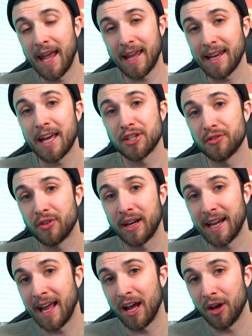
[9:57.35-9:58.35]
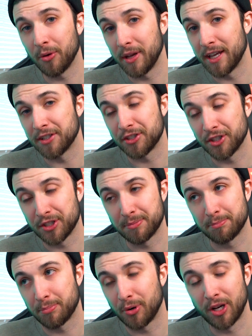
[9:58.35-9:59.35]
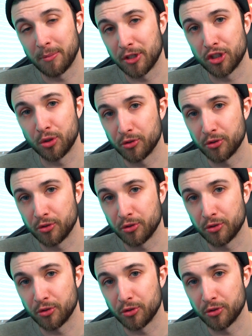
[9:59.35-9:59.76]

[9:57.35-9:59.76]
and as of right now, it's just pretty much